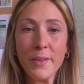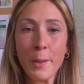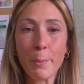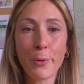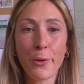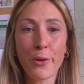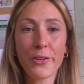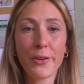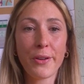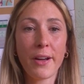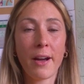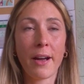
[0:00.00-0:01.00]
but
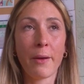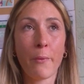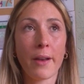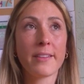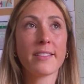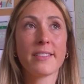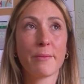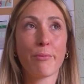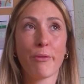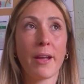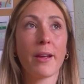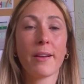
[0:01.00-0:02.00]
I wanted to
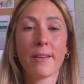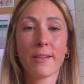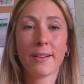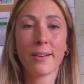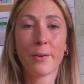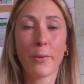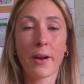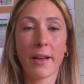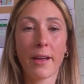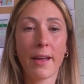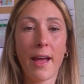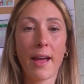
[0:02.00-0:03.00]
bring what I
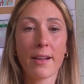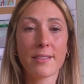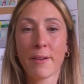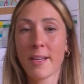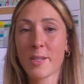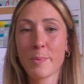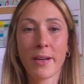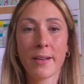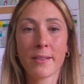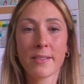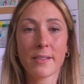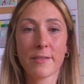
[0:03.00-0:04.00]
had, my
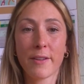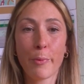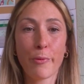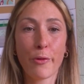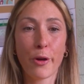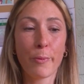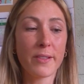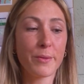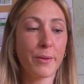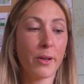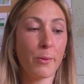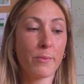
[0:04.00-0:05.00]
experiences of high performance
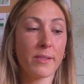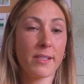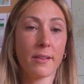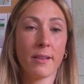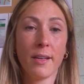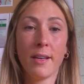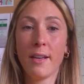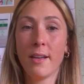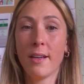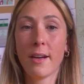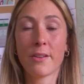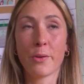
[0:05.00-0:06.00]
when it comes to,
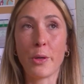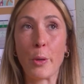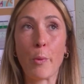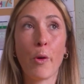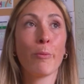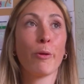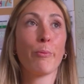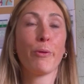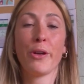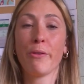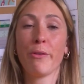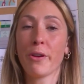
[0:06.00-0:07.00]
your warm-up or
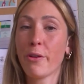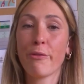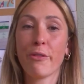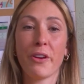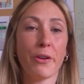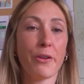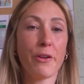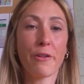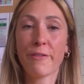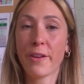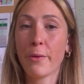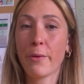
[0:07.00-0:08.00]
your recovery or your
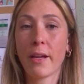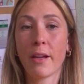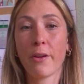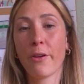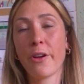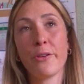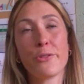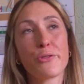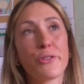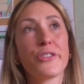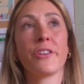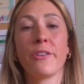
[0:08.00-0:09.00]
fueling or your
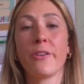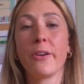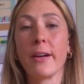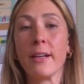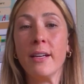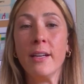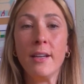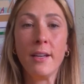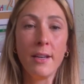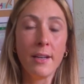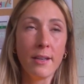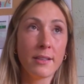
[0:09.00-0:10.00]
nutrition or
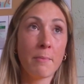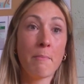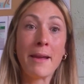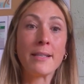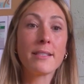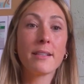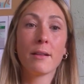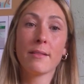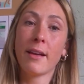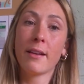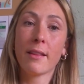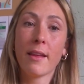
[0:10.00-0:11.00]
the mental
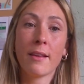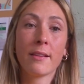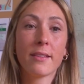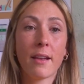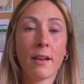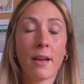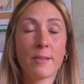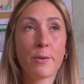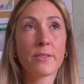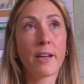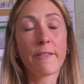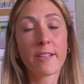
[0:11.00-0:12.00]
side of things that I
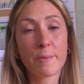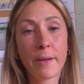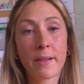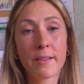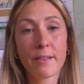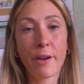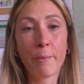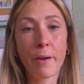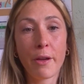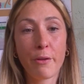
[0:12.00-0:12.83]
suppose I've experienced throughout my